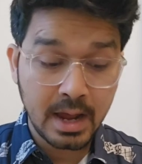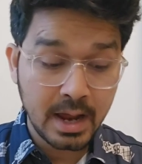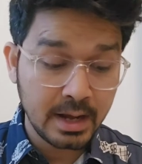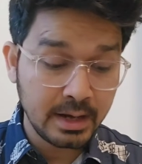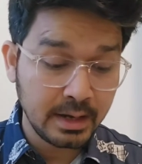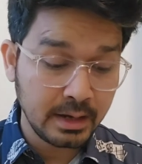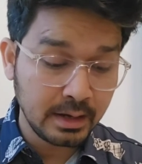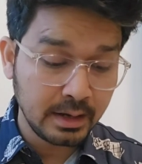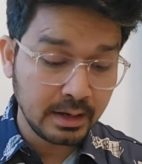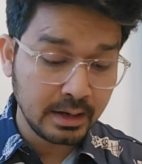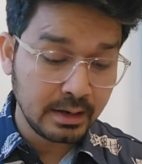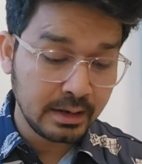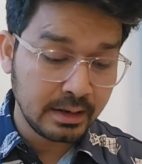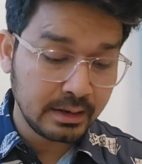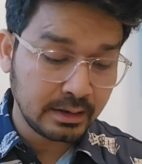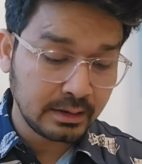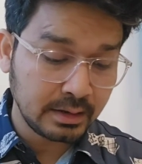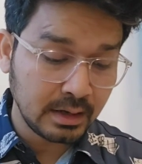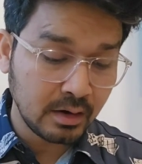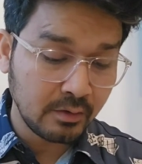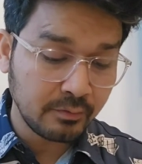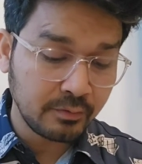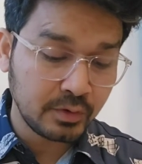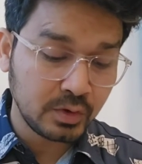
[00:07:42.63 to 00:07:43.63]
And
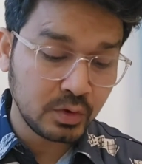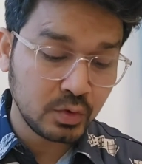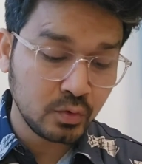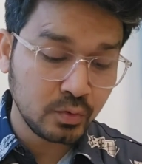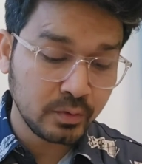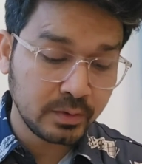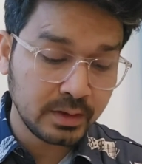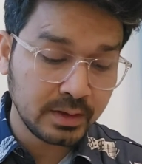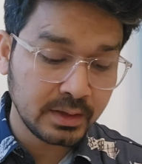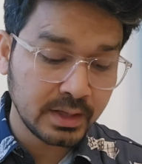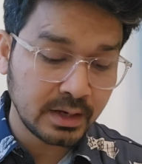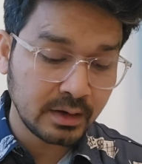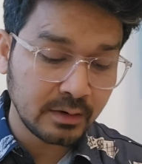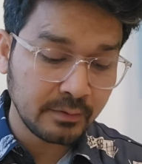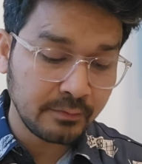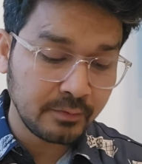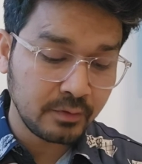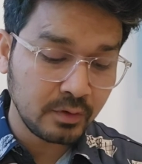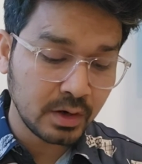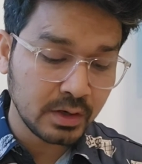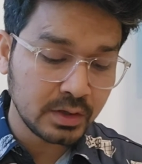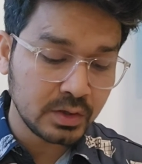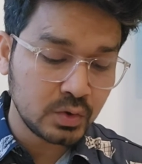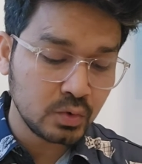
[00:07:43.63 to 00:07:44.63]
instead of choosing that,
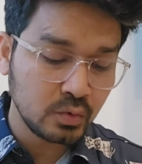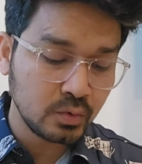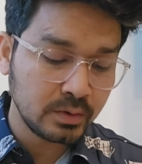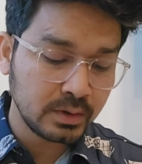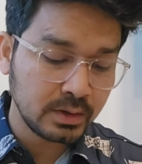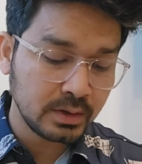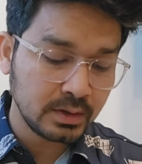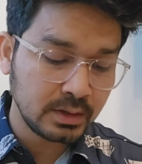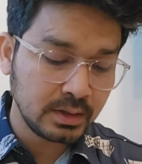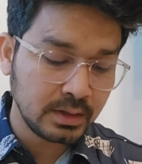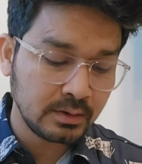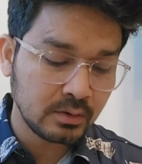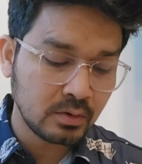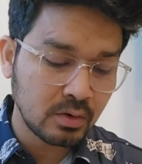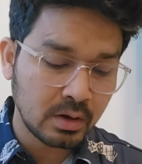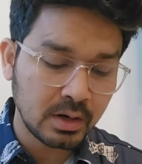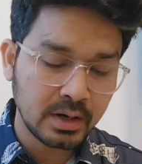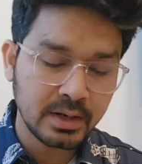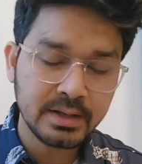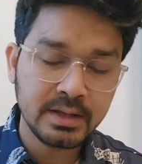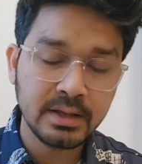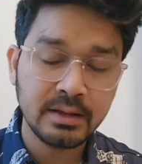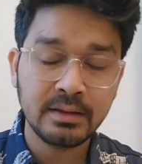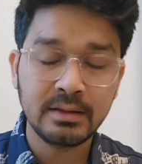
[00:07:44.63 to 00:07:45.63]
if you are choosing these
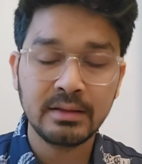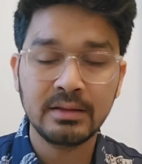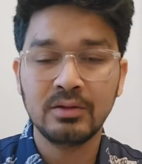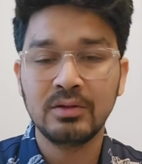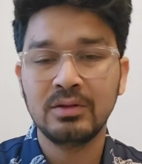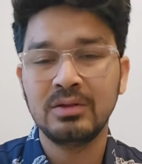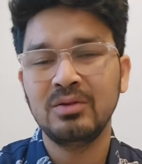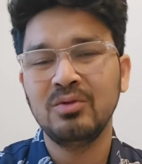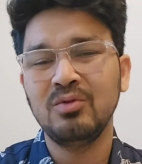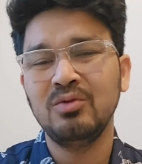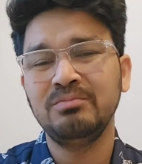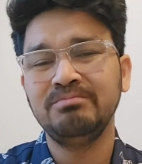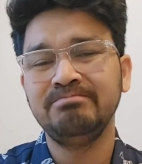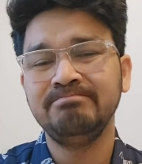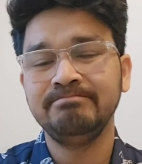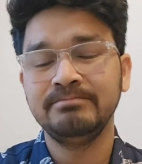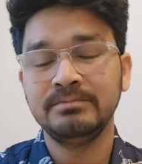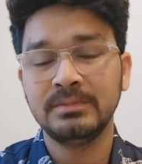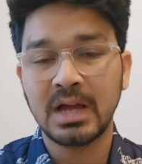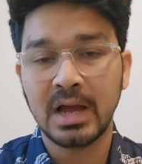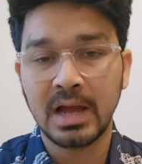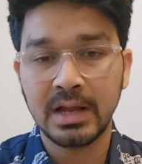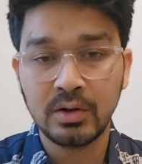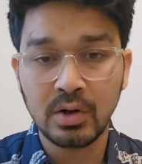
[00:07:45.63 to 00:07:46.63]
colleges, so
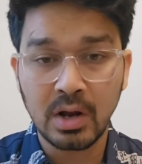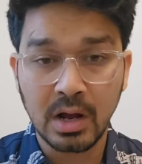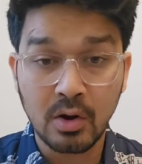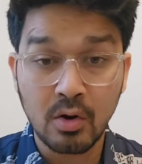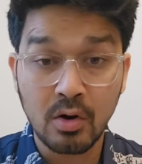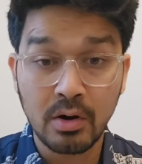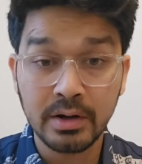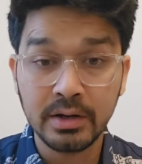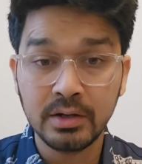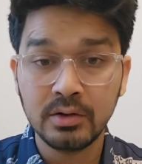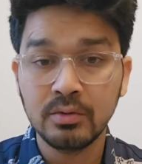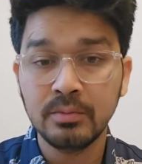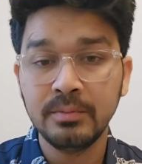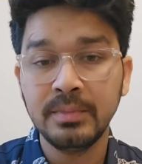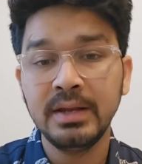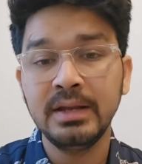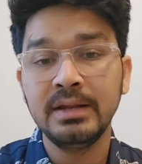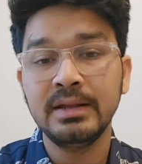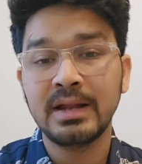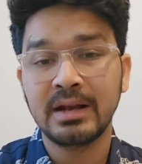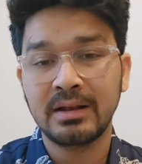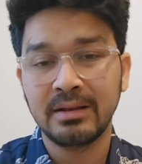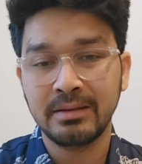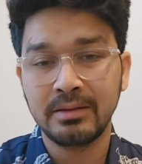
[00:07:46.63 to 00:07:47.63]
according to
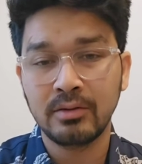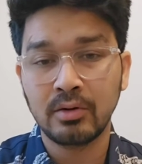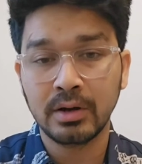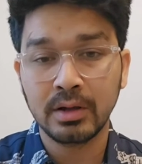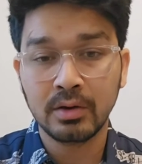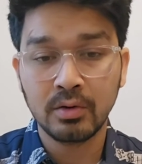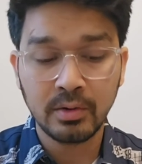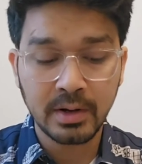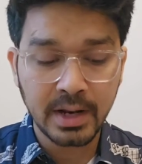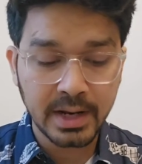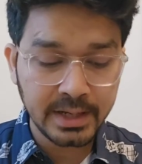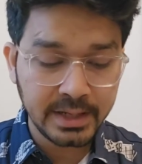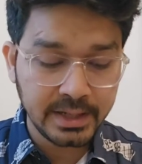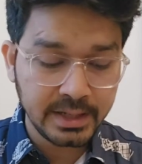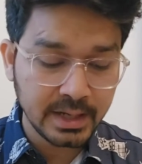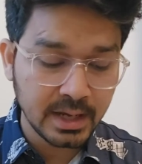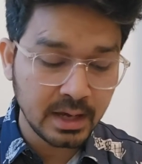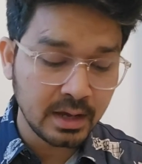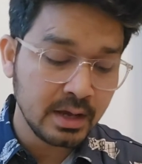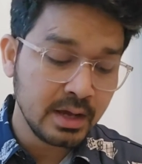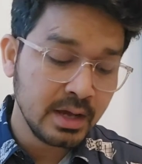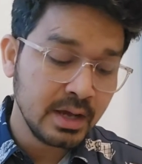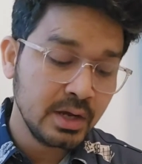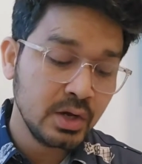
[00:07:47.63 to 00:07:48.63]
me, that is not a good
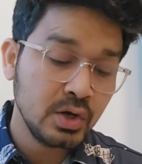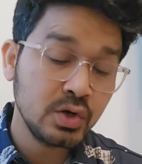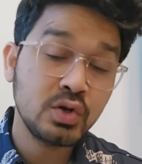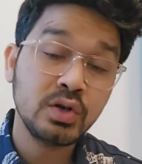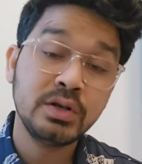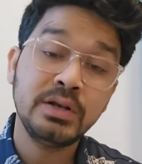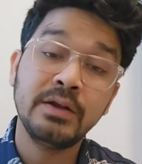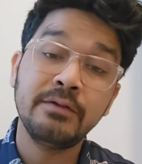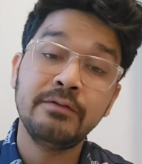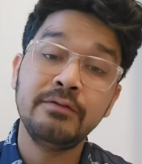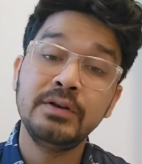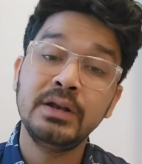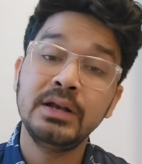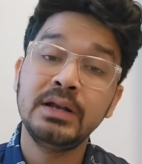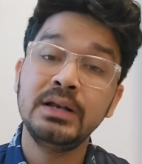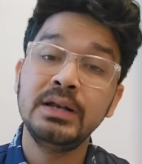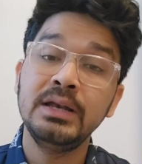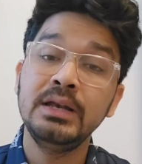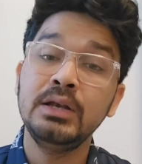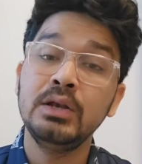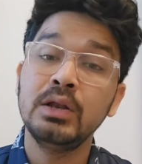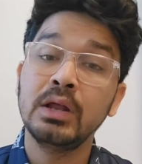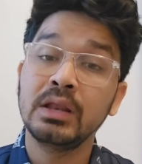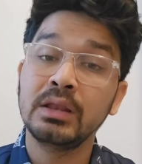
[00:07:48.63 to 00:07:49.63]
idea. You should
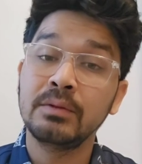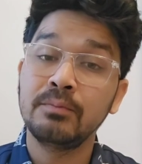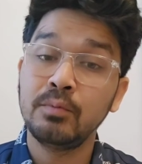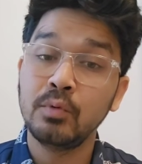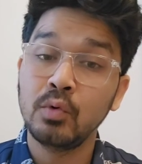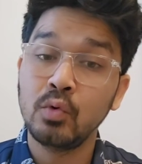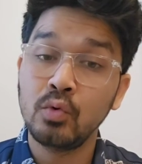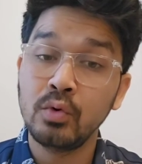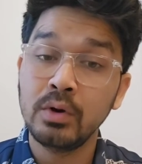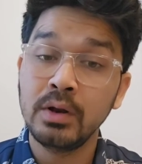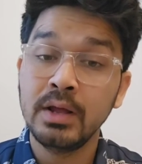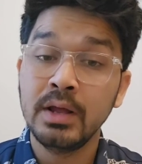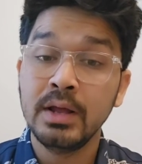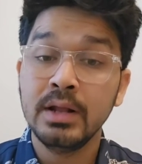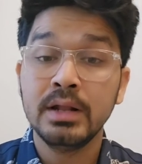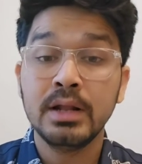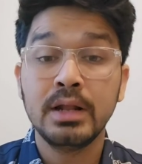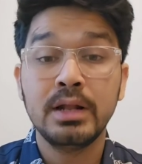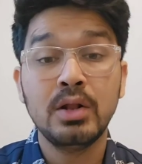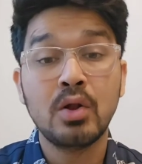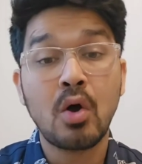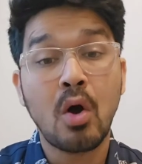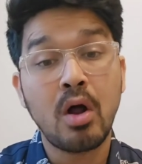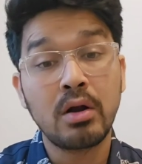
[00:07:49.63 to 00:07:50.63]
definitely explore
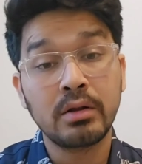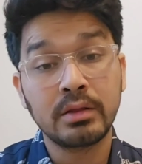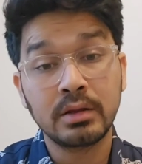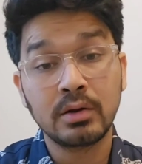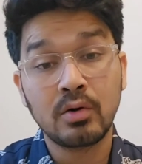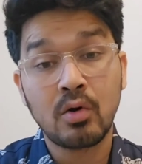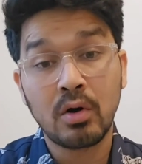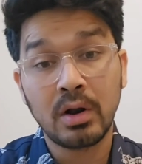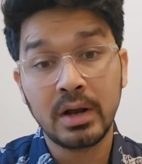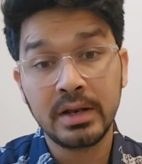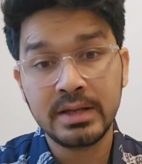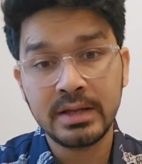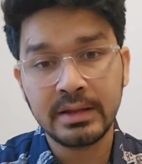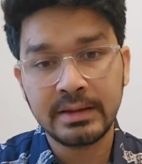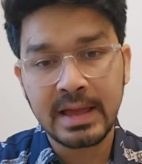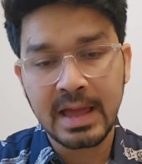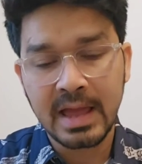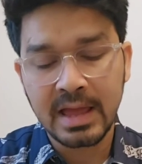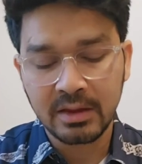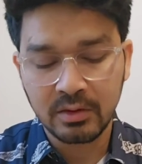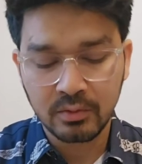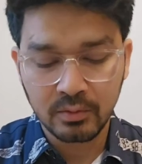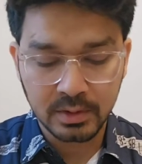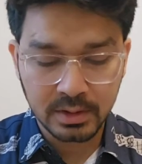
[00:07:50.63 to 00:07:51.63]
the North colleges
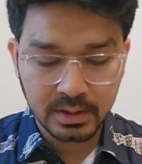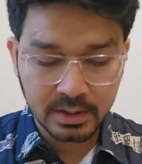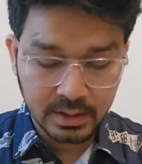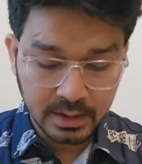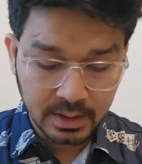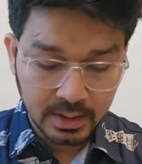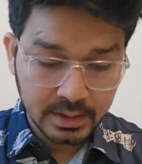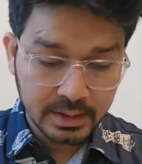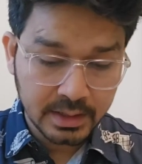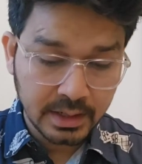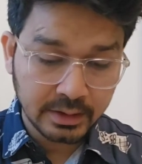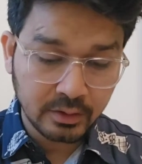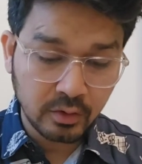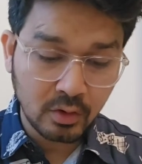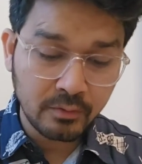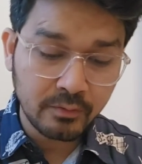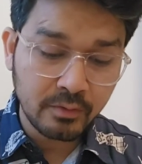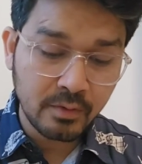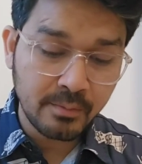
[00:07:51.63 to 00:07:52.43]
as well. That's all